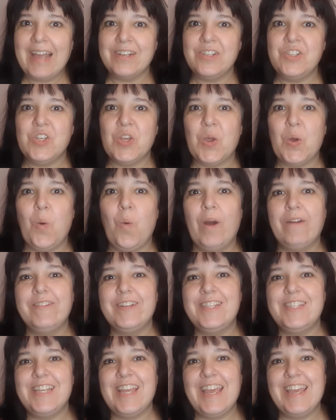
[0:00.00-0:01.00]
to
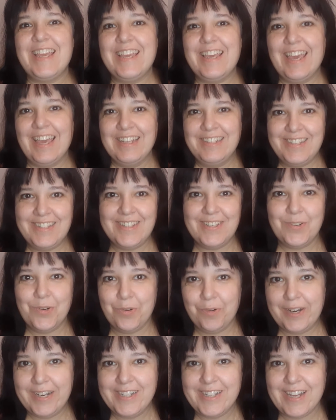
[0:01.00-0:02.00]
Quarantine Kids
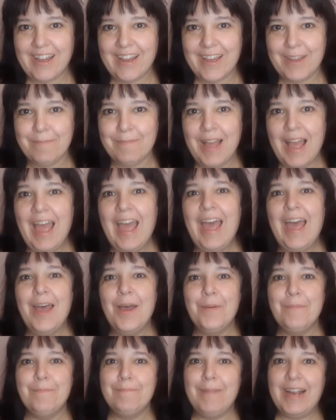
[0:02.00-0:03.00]
Storytime.
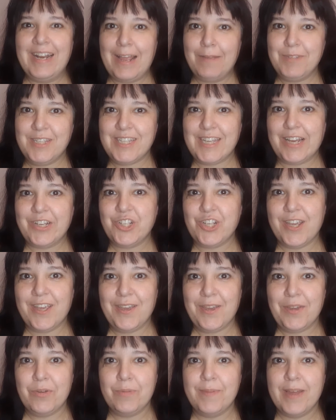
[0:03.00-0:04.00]
My name's Sascha
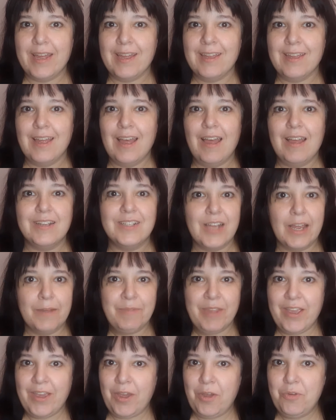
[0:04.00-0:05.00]
Cooper, and I'm
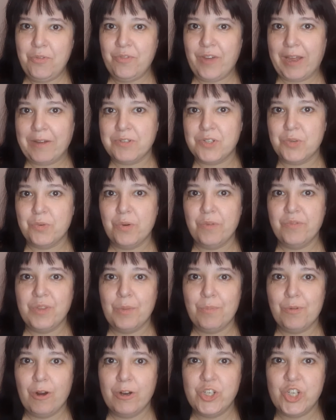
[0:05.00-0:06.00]
the co-founder of
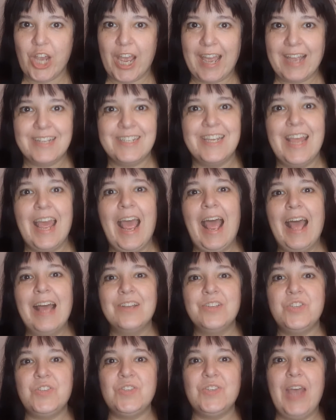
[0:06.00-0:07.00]
the project.
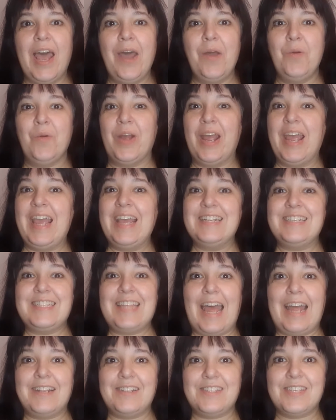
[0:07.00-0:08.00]
So, it's
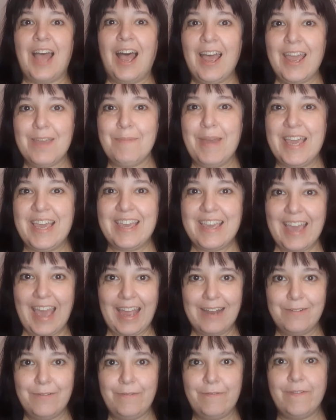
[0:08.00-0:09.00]
that time
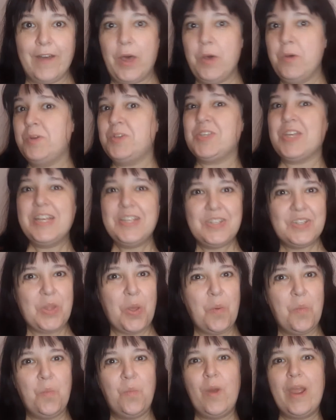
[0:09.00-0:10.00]
again, folks! It's
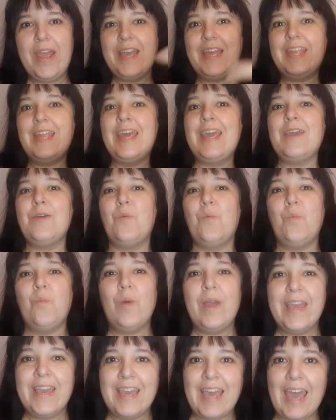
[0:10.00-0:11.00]
the weekly
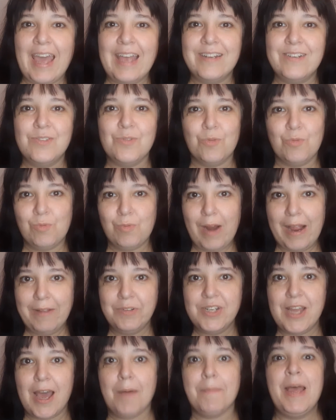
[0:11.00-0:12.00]
weekend
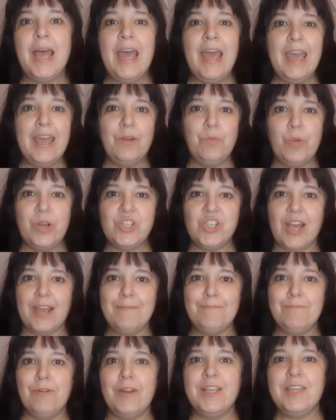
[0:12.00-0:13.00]
roundup, in which
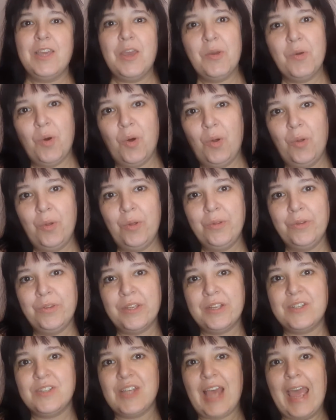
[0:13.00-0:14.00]
I bring you all
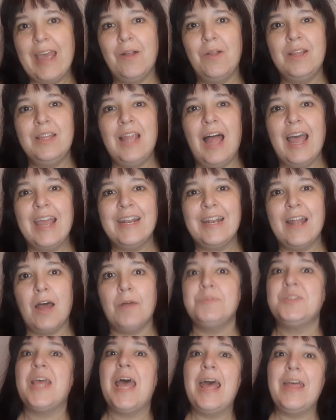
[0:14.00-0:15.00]
the tale
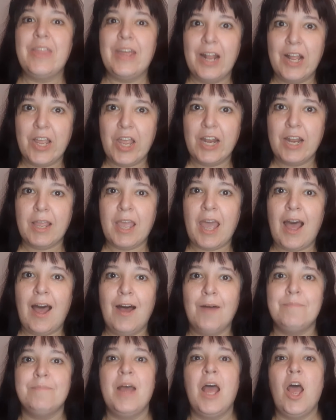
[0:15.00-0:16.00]
lineups that are going to
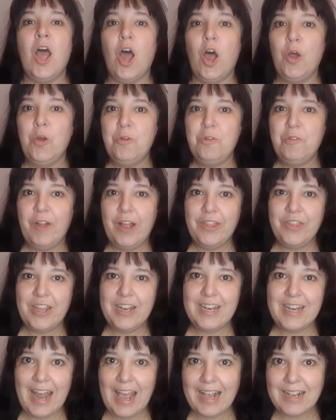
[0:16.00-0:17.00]
come over the
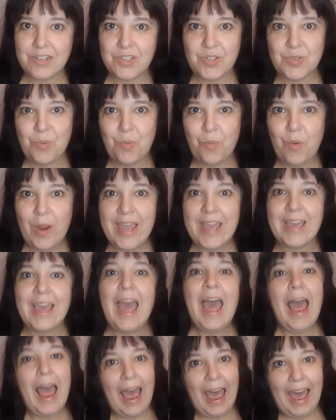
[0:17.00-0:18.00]
next week.
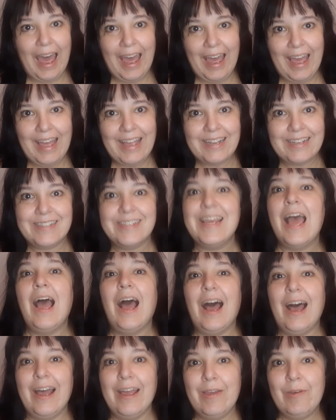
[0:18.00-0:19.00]
And
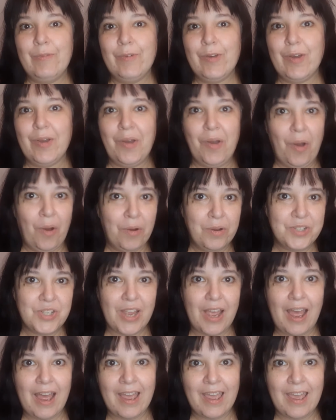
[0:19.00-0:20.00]
I've got
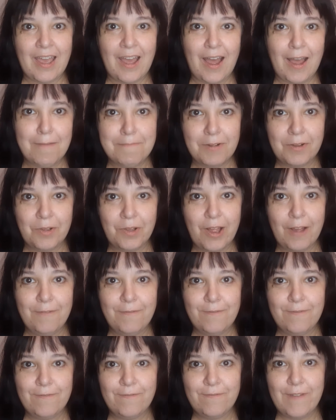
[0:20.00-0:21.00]
a couple
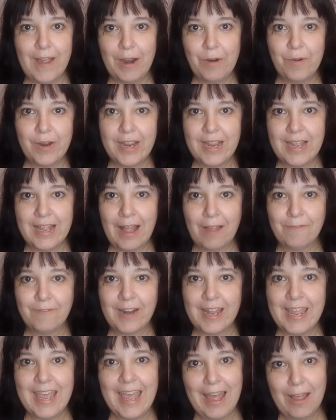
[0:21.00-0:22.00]
of very
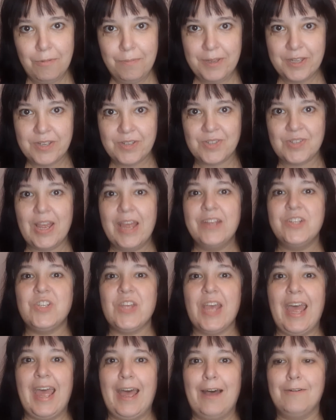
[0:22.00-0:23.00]
lovely helpers
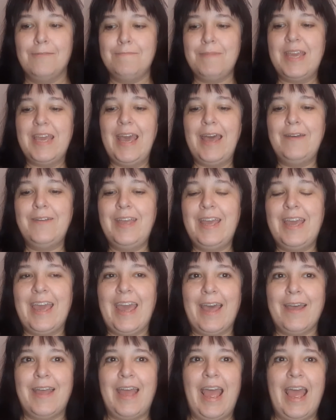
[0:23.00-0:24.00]
to help me out
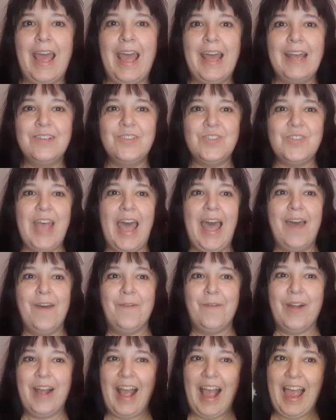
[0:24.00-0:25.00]
here.
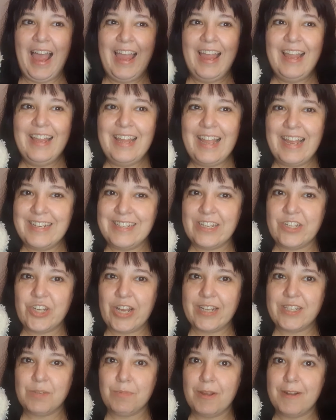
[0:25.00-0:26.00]
So, ladies and
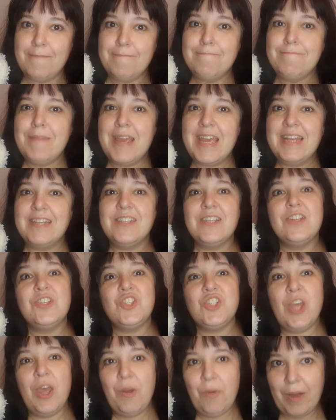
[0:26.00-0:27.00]
gentlemen, meet
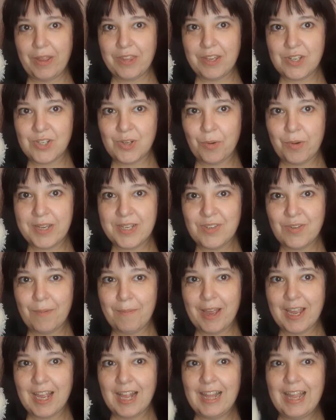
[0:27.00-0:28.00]
two other toys
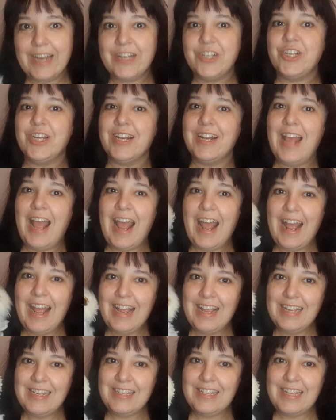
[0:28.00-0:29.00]
from my collection.
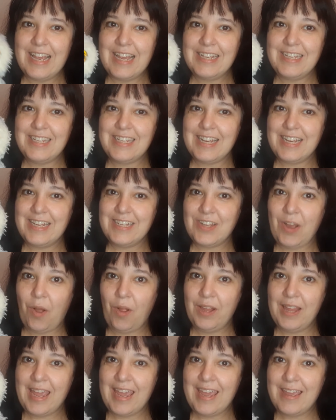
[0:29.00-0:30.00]
This is
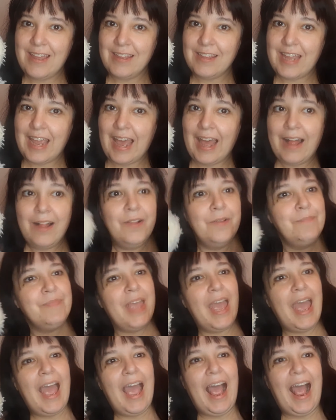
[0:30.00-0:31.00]
Ollie, the owl,
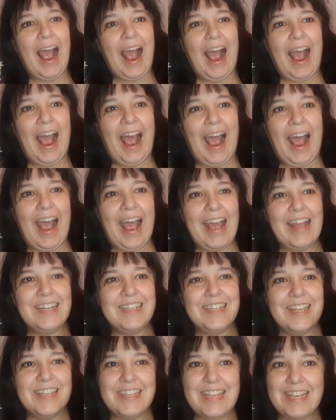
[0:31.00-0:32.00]

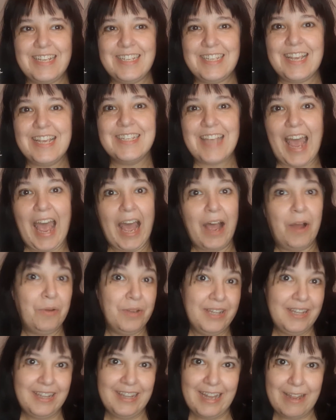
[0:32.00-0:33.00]
and this is our
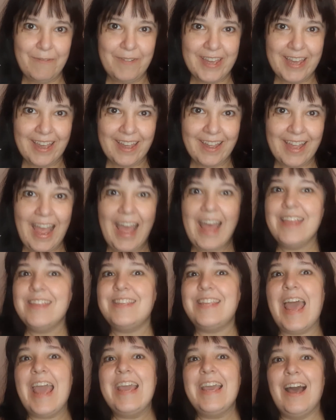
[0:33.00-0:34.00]
Olivia.
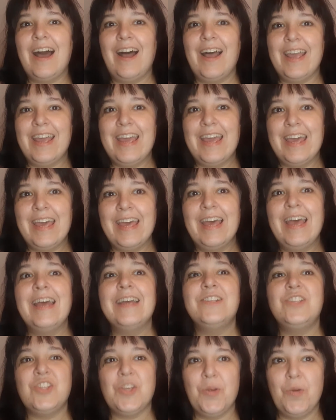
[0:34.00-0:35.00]
They are here
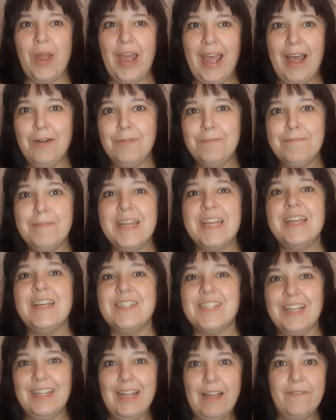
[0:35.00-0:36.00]
to help me
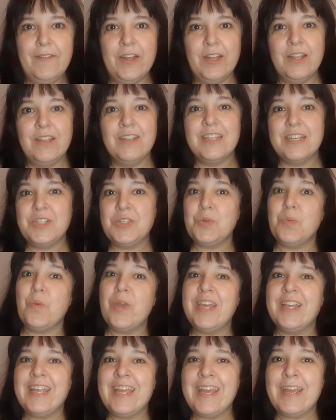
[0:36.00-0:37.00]
deliver this
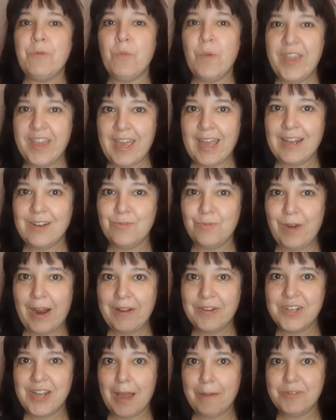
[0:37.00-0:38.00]
weekly weekend
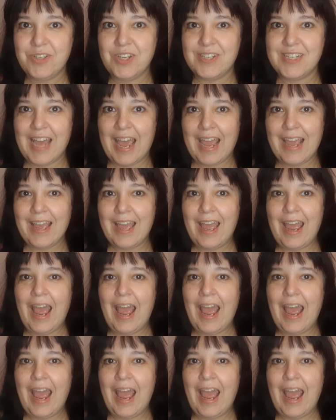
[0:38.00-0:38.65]
roundup today.